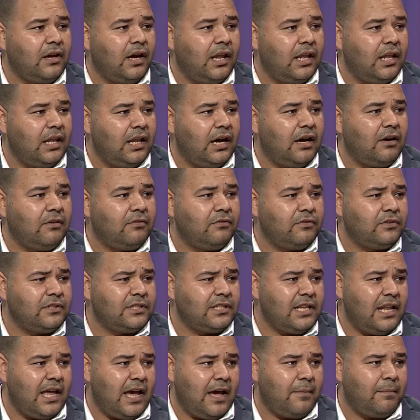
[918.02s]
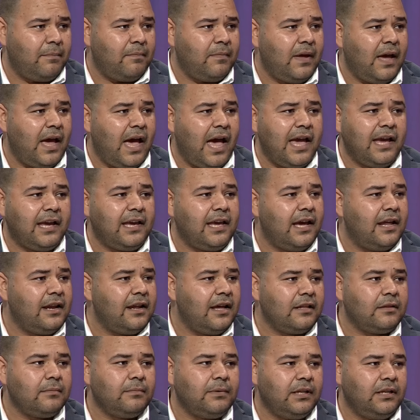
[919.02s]
Allah of Islam, I
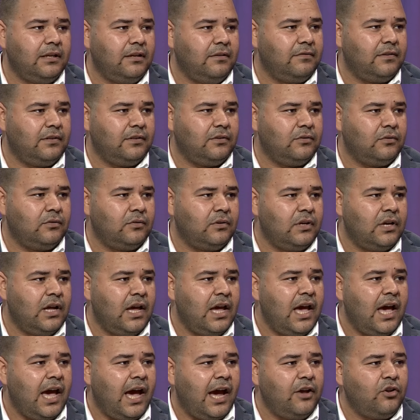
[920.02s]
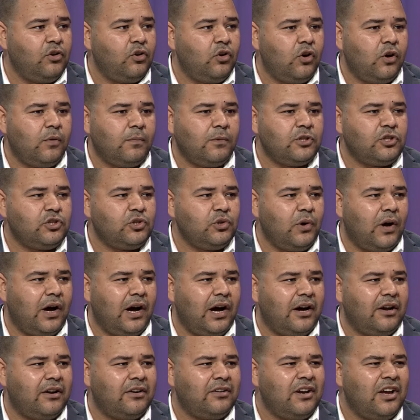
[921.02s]
cannot believe in you. I know how much you
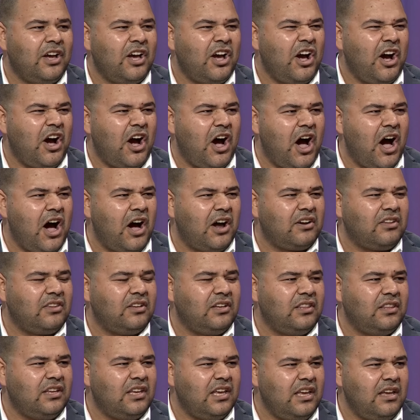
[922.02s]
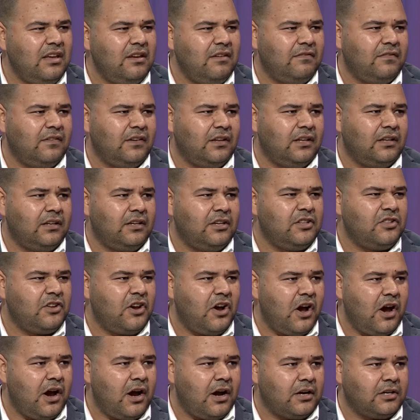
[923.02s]
are hard and evil and
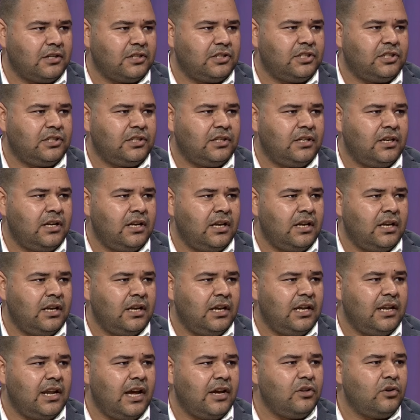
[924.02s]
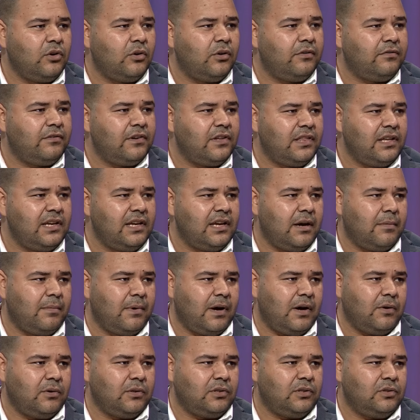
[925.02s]
harsh, and I know everything
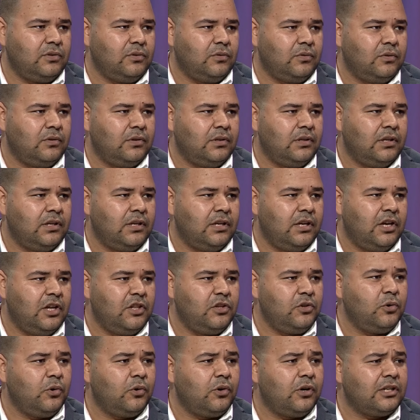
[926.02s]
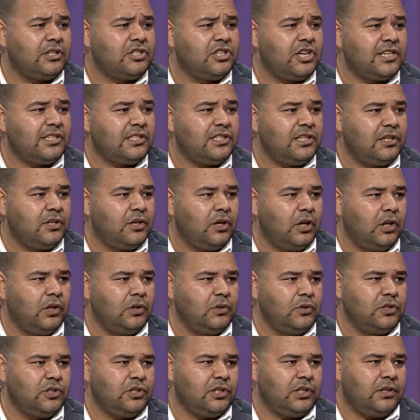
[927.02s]
about you, and you are just an
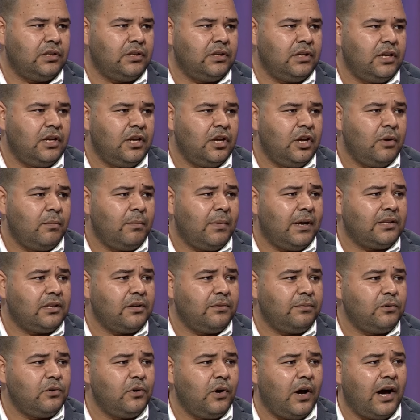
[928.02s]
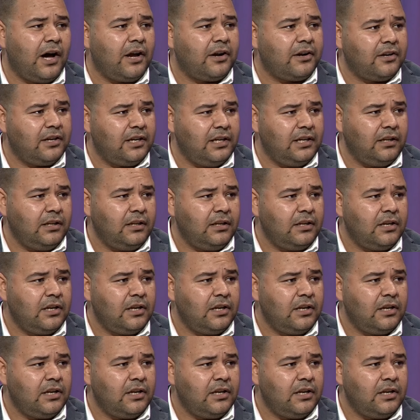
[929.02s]
illusion. But if you are real,